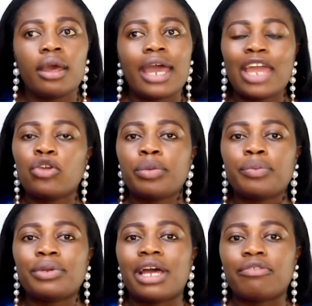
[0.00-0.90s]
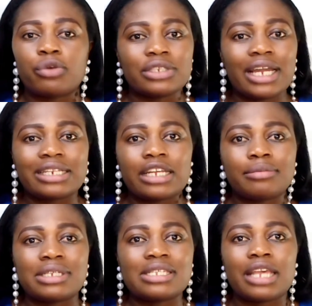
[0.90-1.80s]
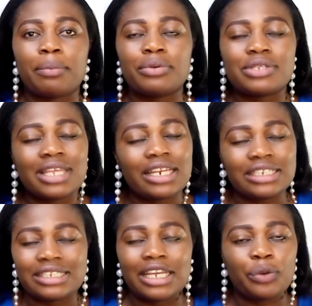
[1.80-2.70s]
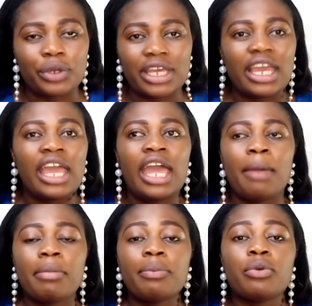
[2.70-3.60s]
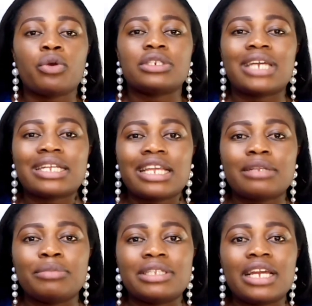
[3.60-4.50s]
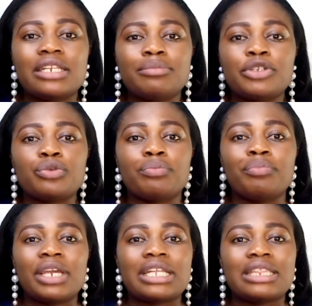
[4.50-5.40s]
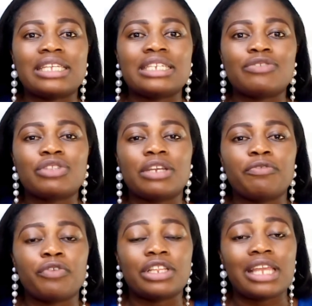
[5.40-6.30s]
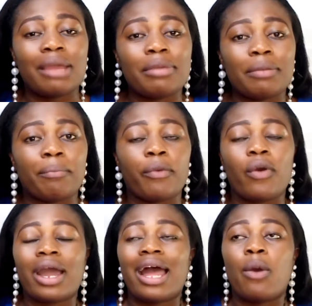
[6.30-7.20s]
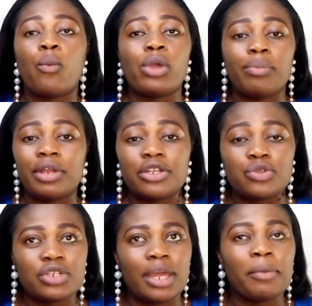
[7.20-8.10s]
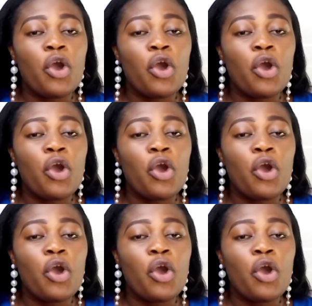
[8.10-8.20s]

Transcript: I know people that have contacted me since I posted it here. Okay, people contacted me telling me to make this thing for them in bulk and waybill it to them.